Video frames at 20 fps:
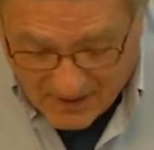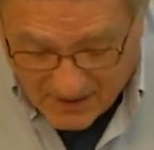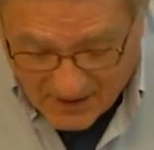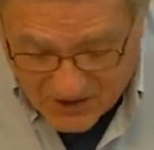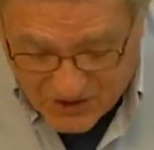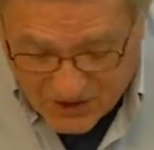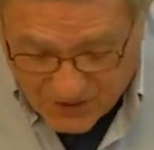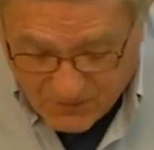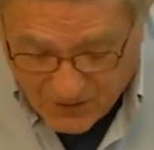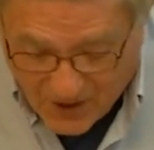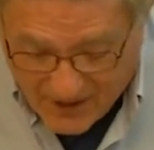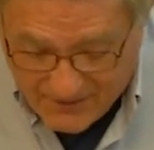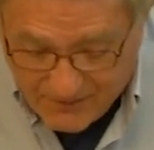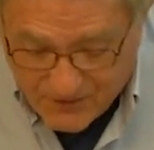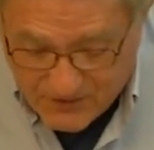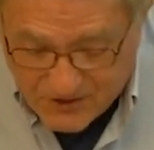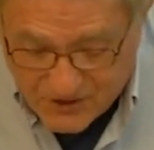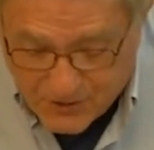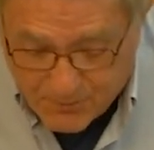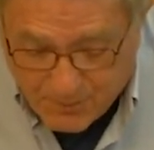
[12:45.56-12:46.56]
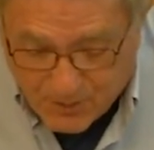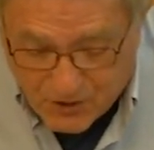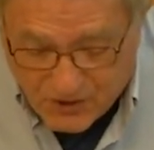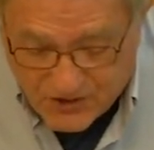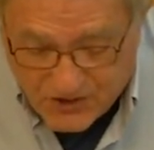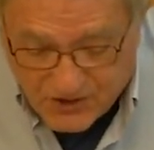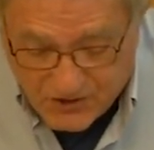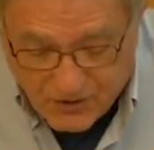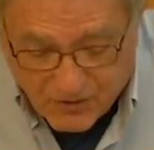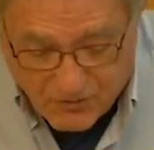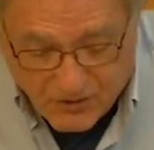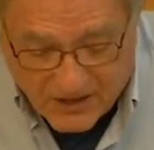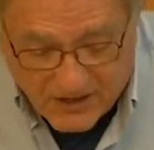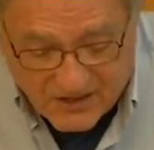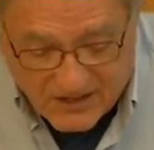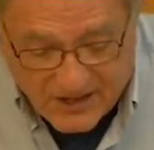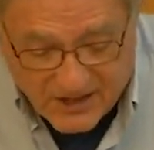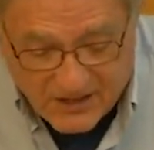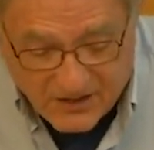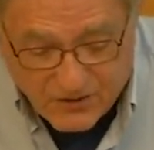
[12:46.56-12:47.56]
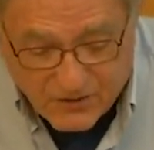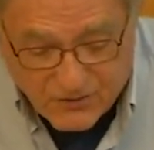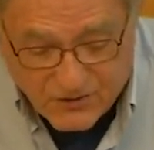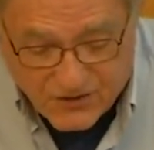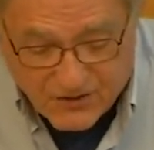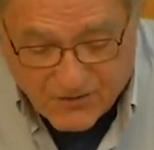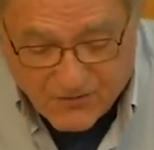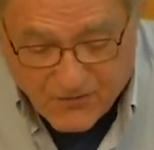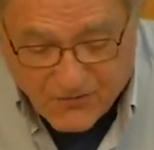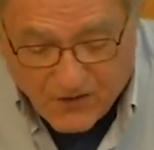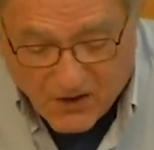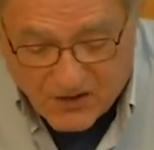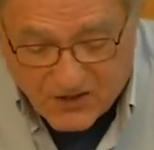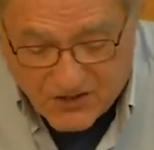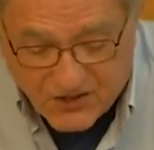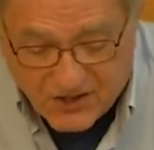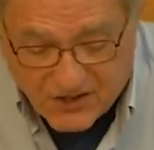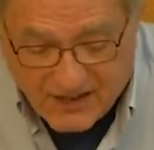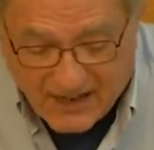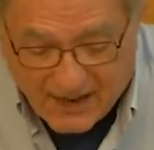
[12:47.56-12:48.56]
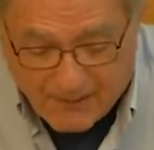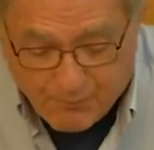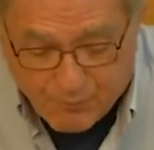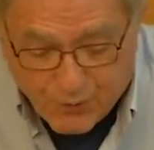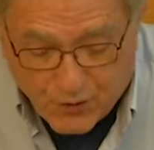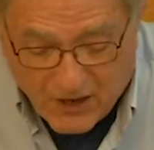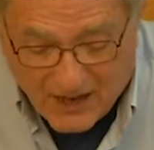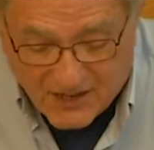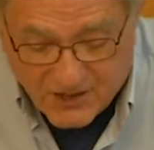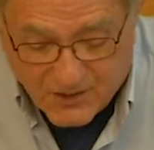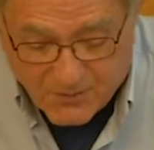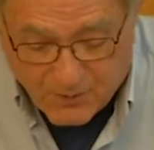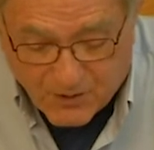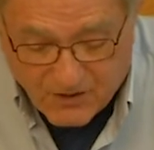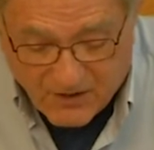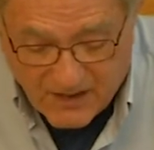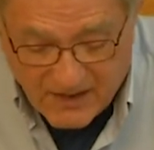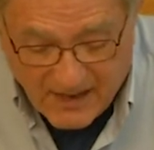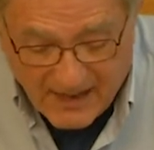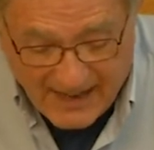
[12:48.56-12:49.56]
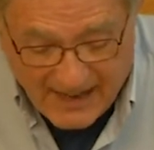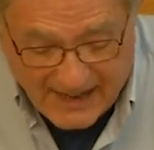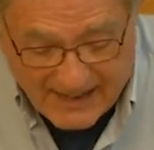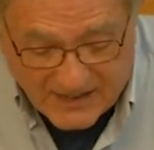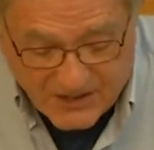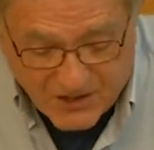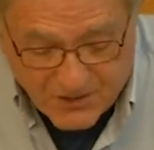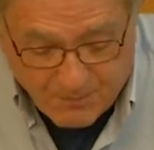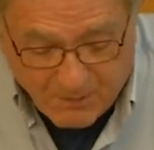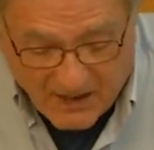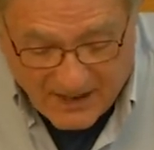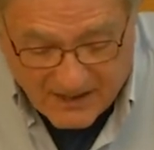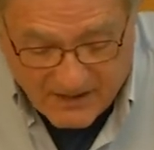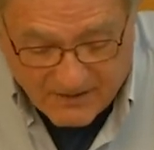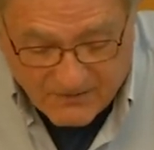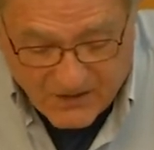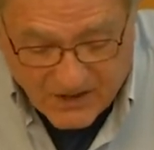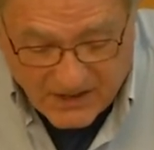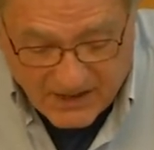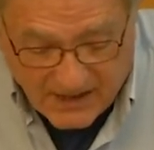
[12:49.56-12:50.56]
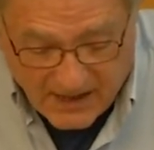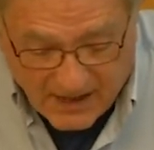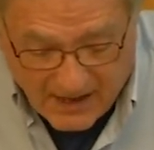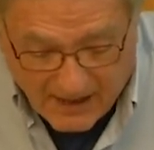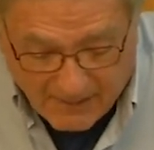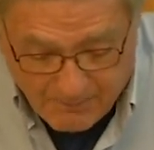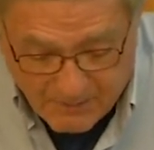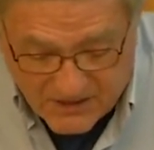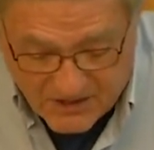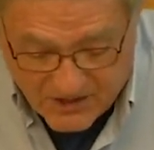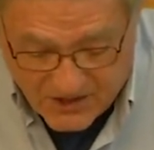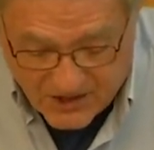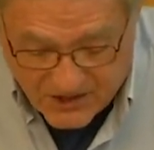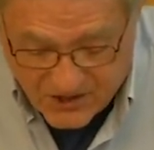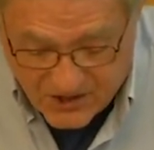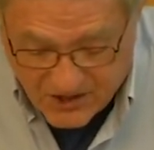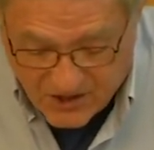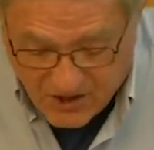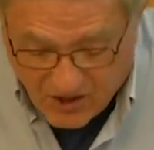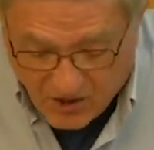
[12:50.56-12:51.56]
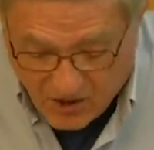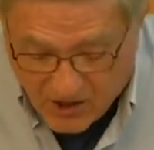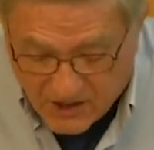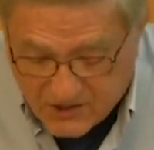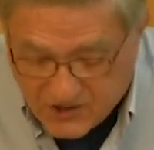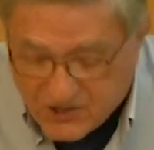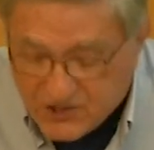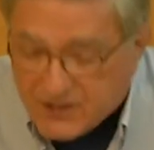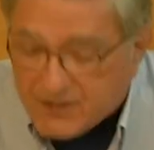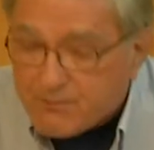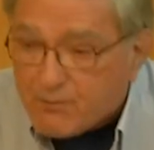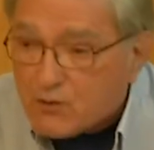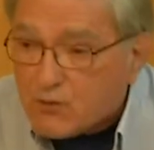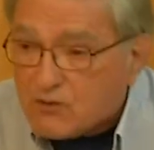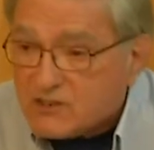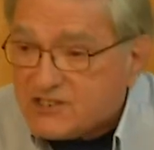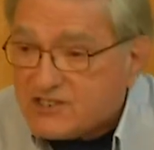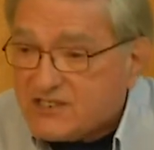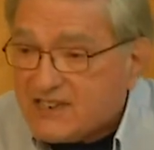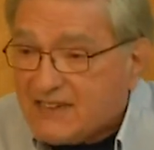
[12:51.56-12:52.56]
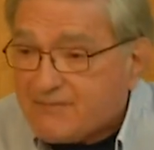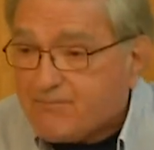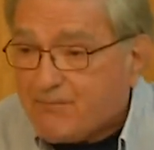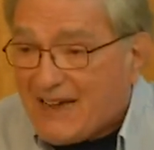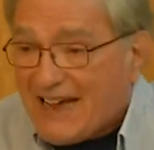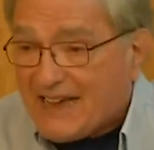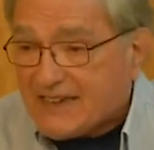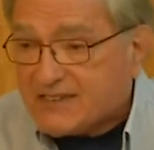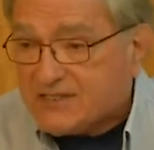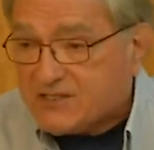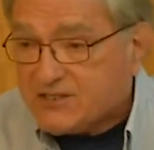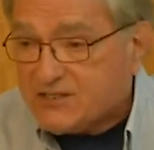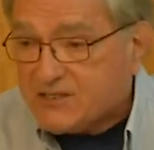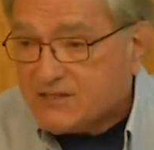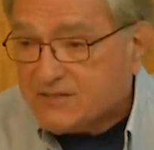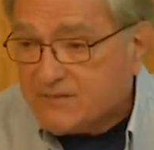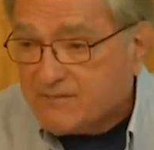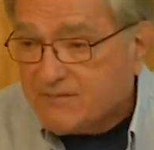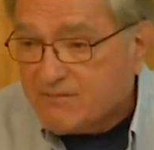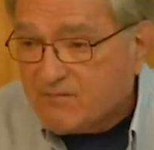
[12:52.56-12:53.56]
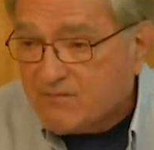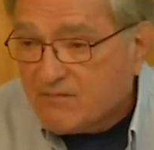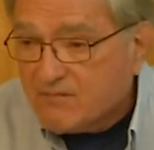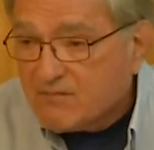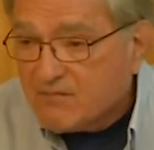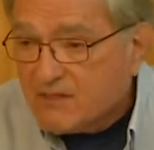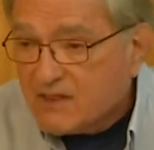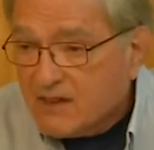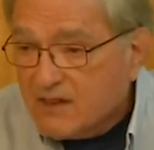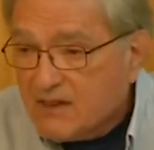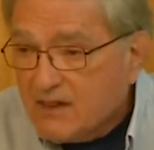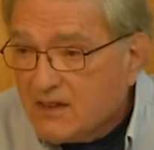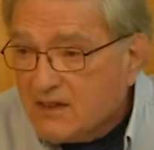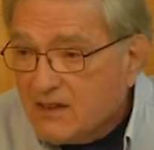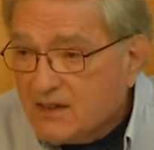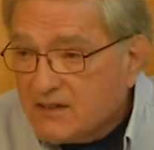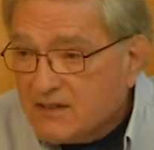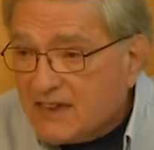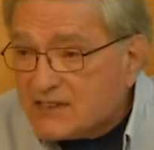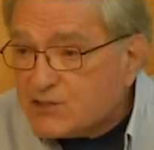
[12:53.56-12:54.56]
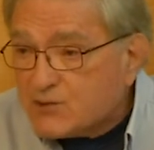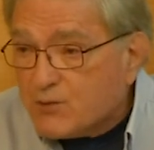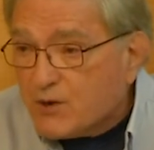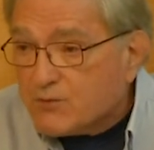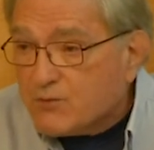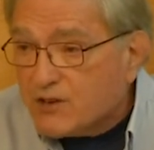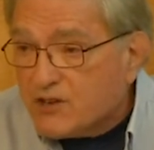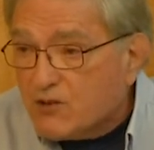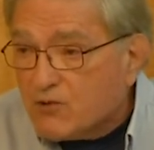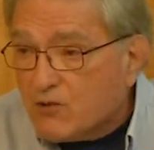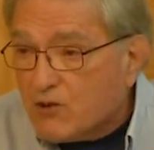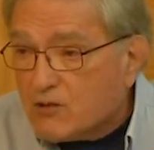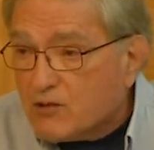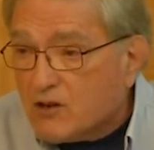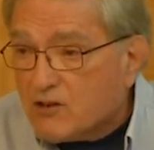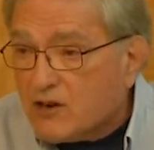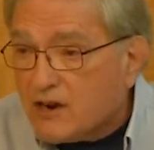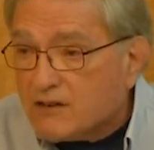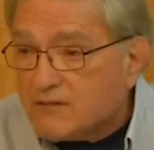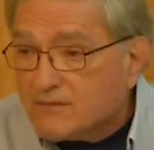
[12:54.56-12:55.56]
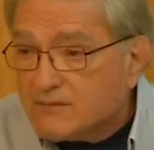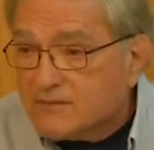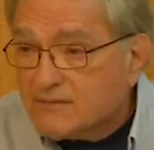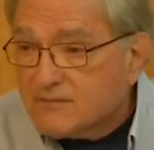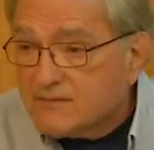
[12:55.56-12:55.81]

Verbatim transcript: a survivor is a person who continues to function and prosper in spite of the opposition, hardship, or setbacks. That's what we all are